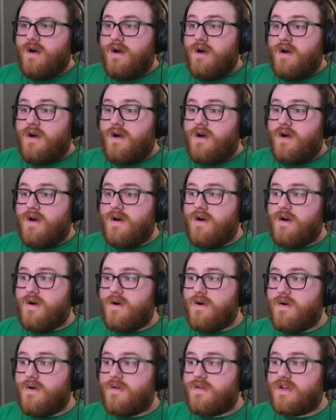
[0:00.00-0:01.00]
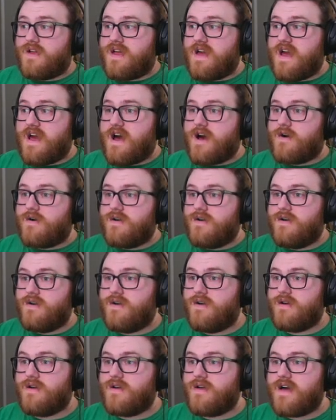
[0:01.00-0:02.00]
Holy cow.
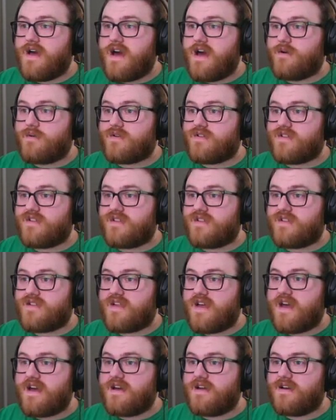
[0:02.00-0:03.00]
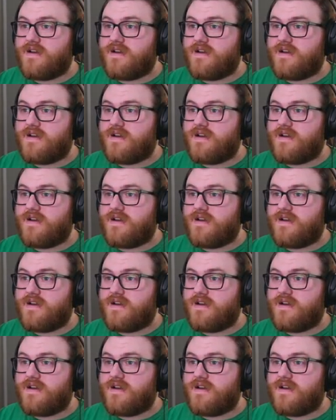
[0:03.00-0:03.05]
That was insane.